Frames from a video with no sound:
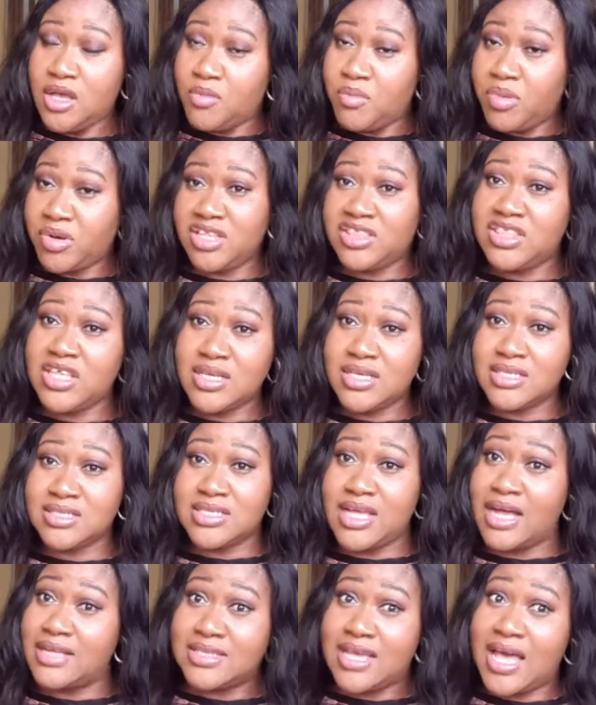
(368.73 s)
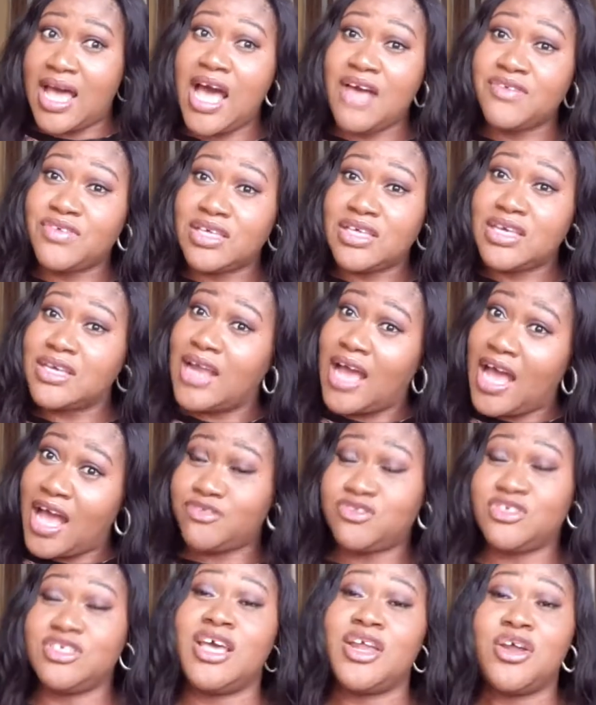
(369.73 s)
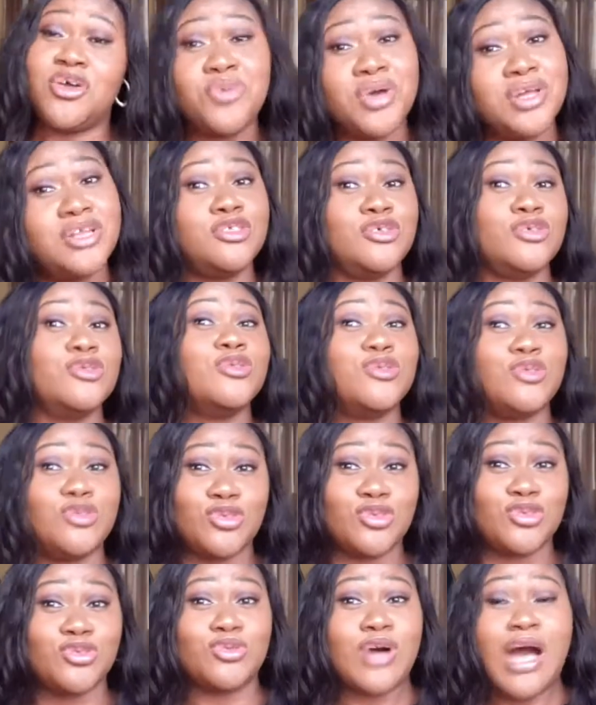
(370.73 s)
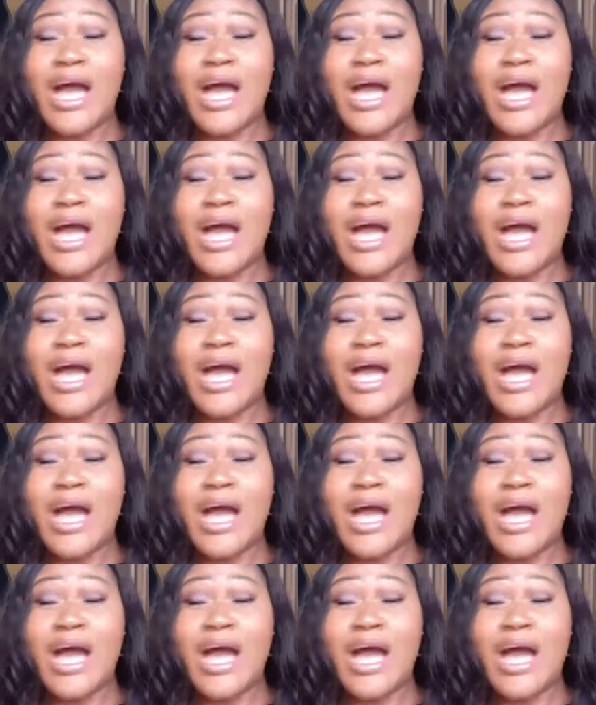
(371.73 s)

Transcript: But the thing is that I have a kid. I have to get her ready to go to school.